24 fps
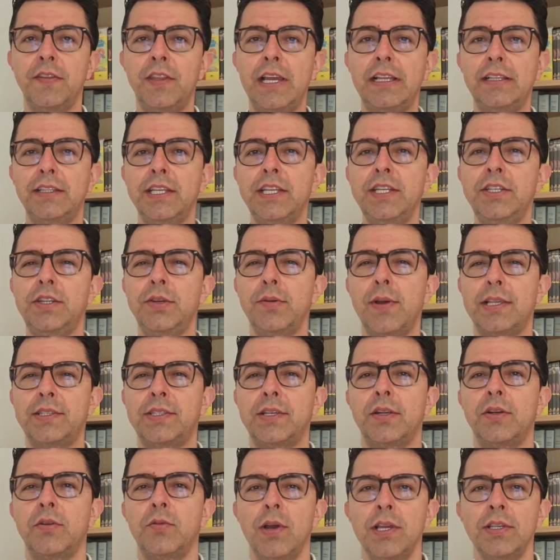They'll need to
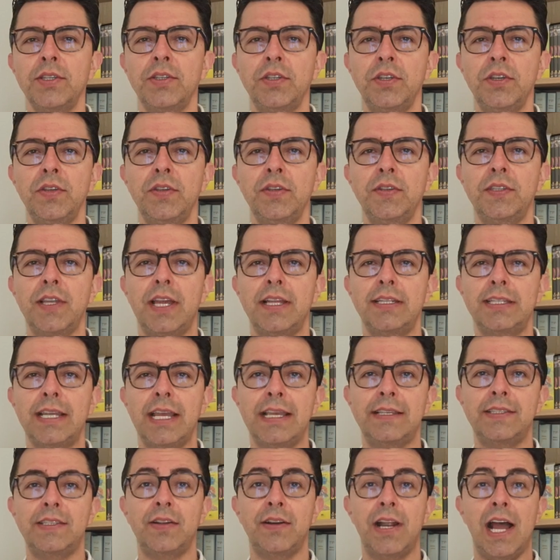answer questions that
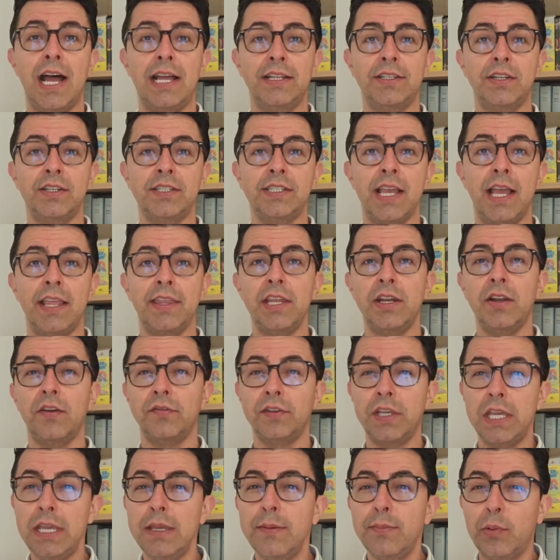test their understanding
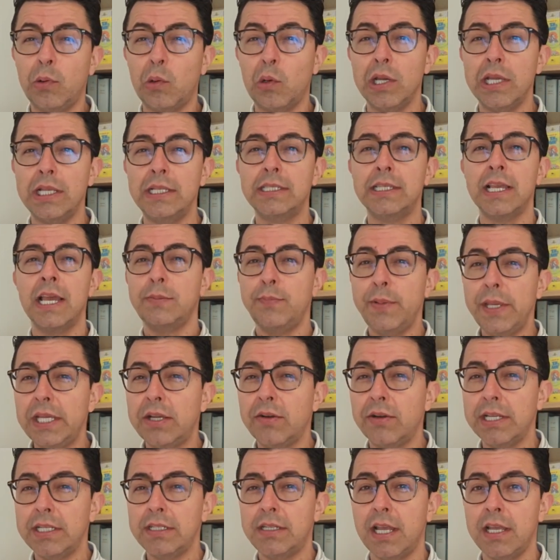of key points,
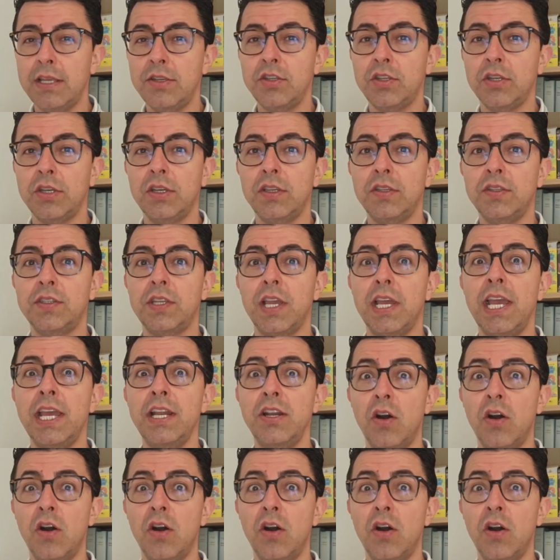speaker intentions, and